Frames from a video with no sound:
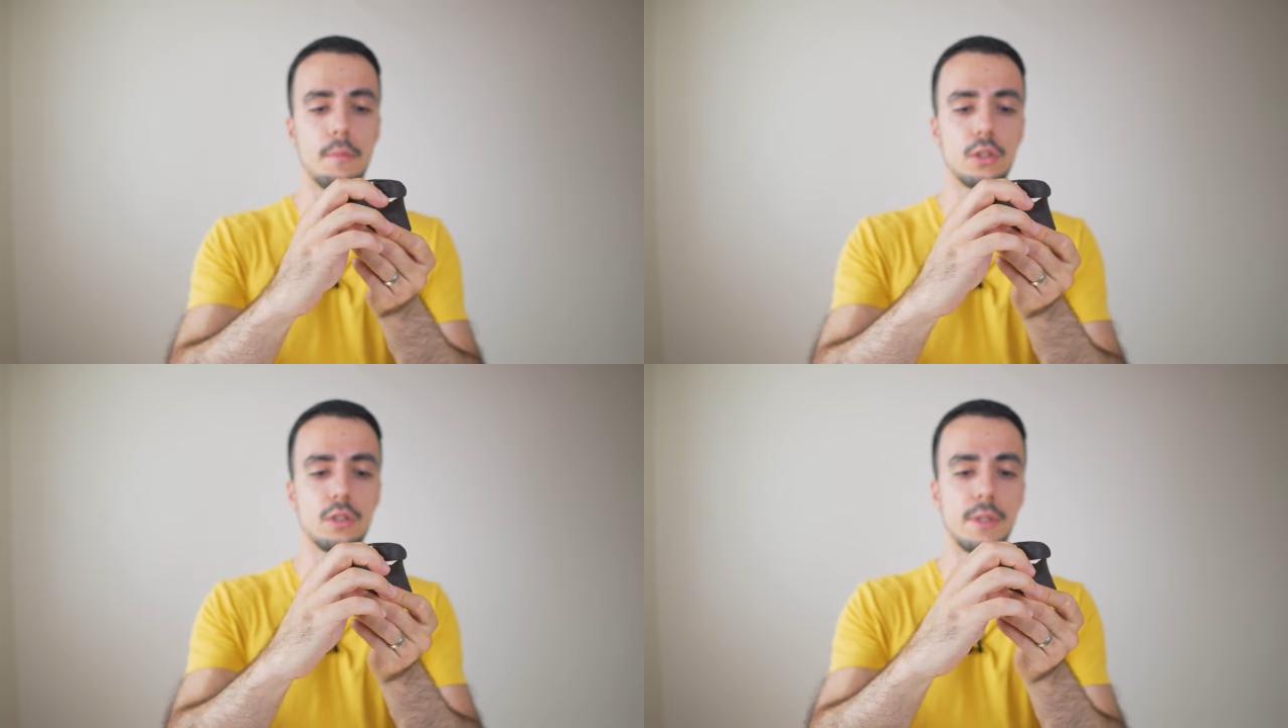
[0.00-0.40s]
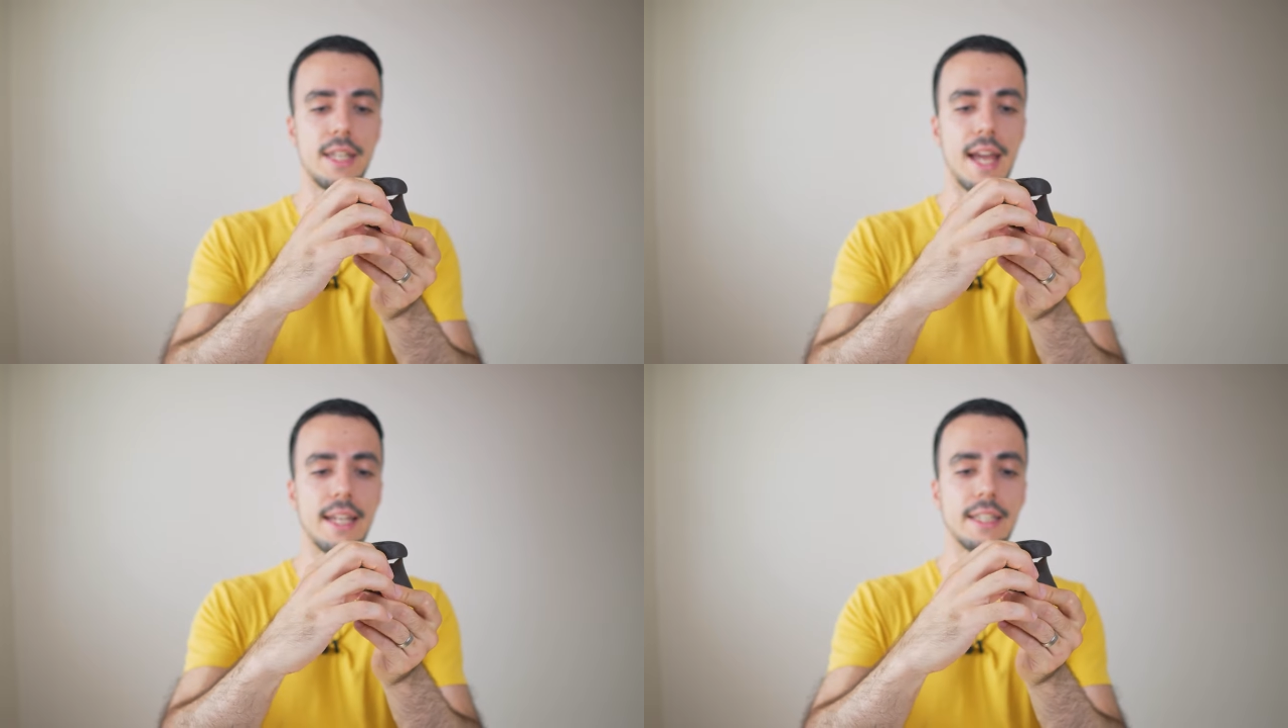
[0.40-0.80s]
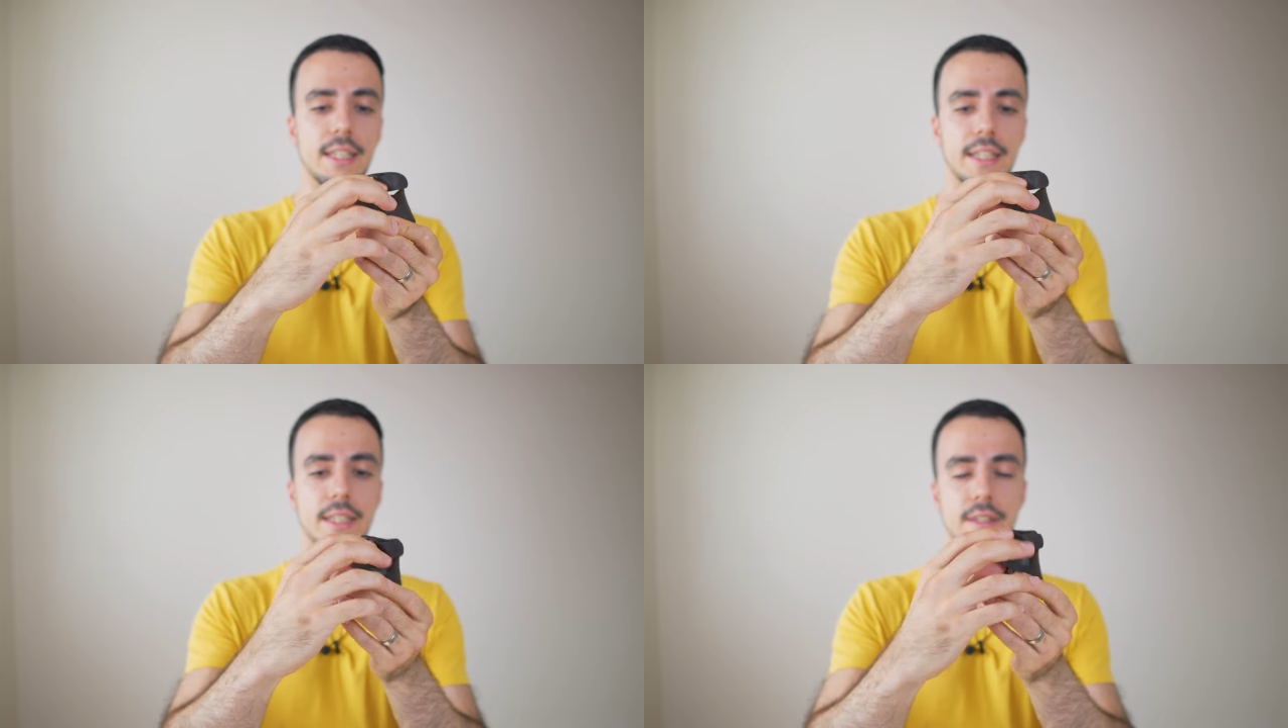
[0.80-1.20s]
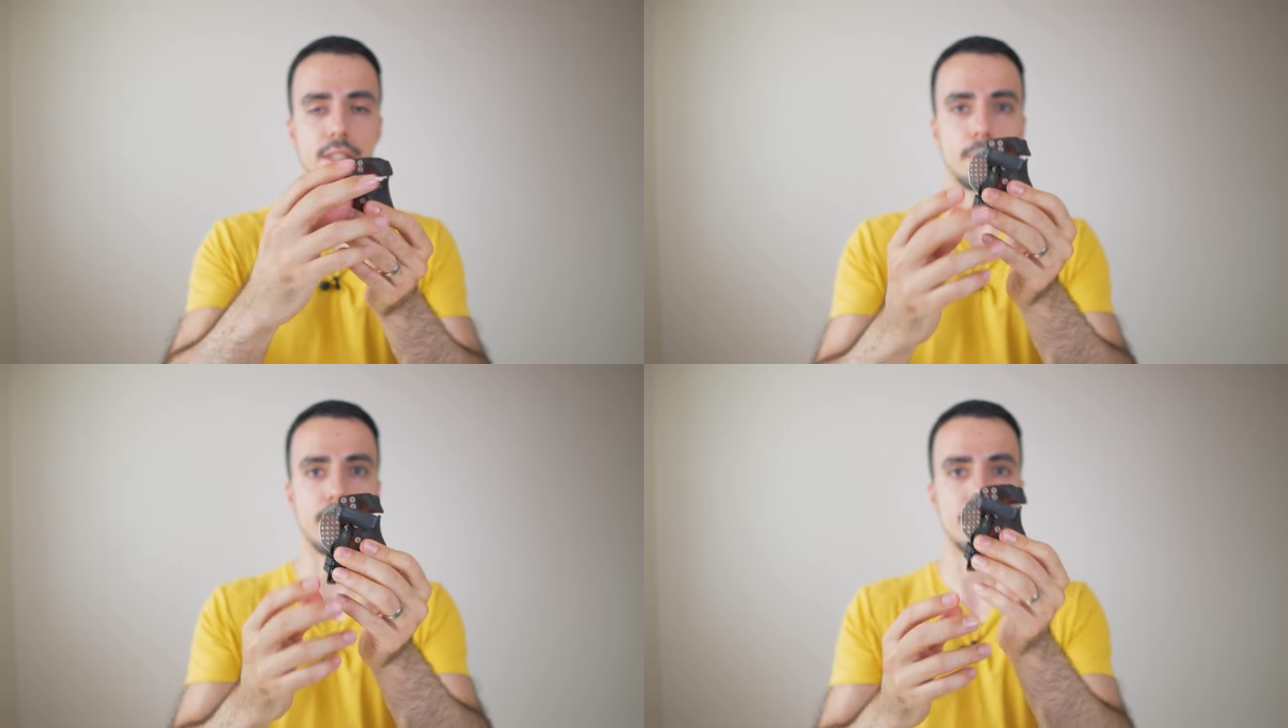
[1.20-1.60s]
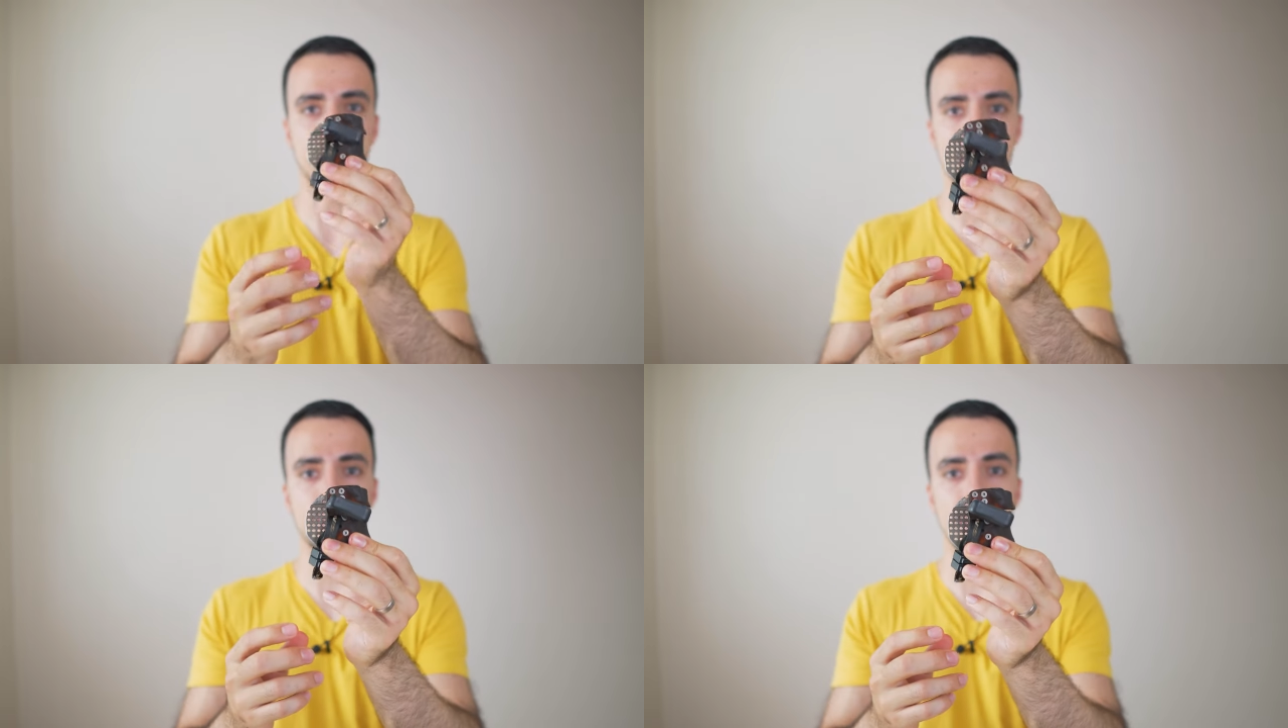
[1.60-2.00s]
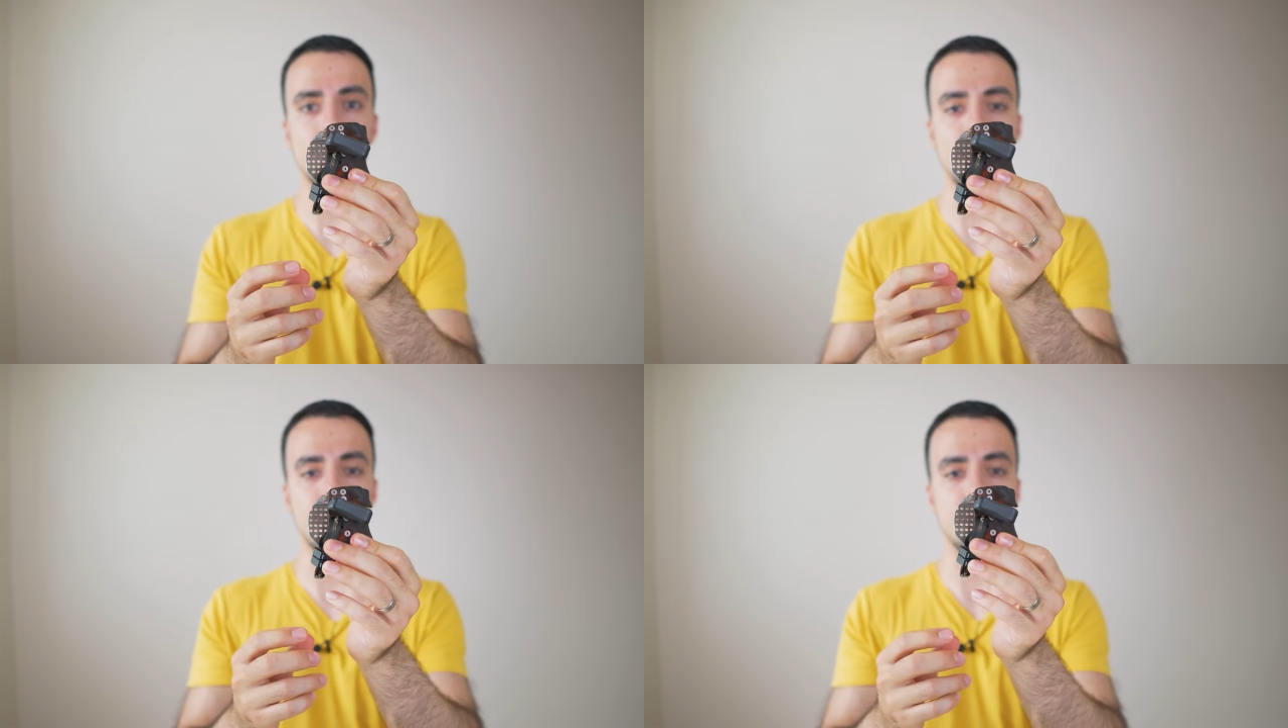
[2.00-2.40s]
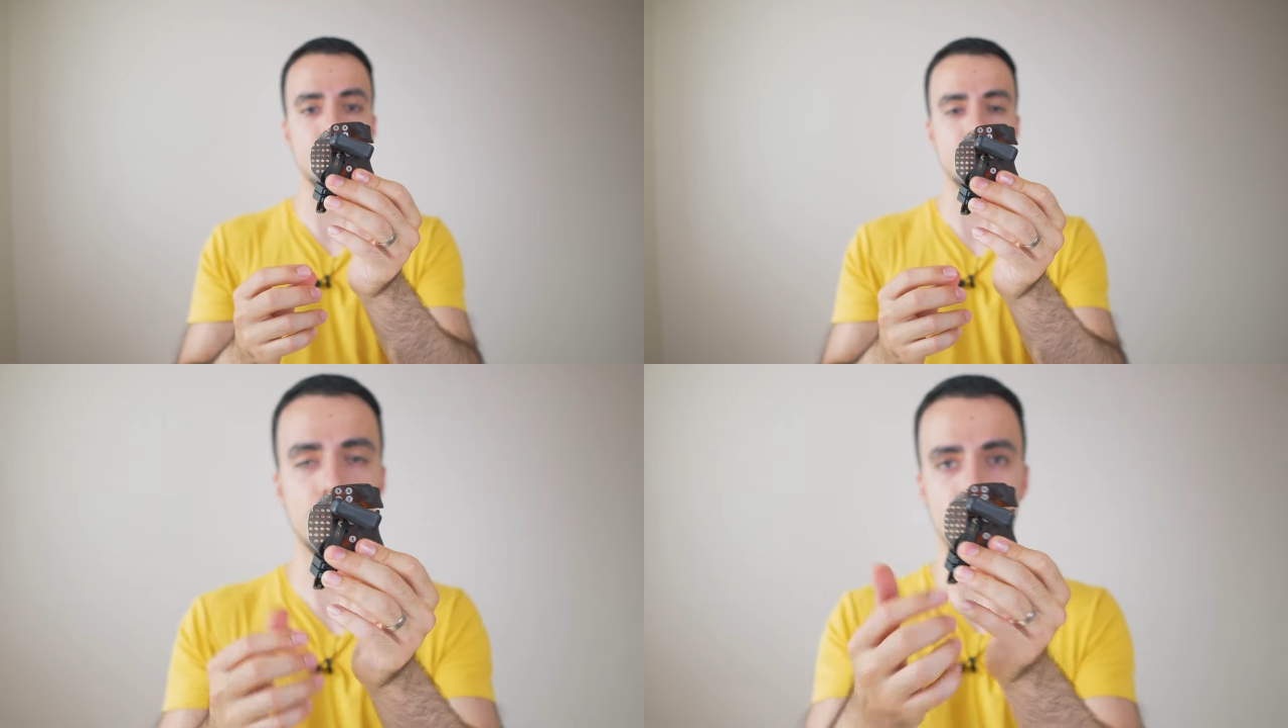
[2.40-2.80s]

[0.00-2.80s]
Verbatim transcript: possibly angling the spacer slightly down,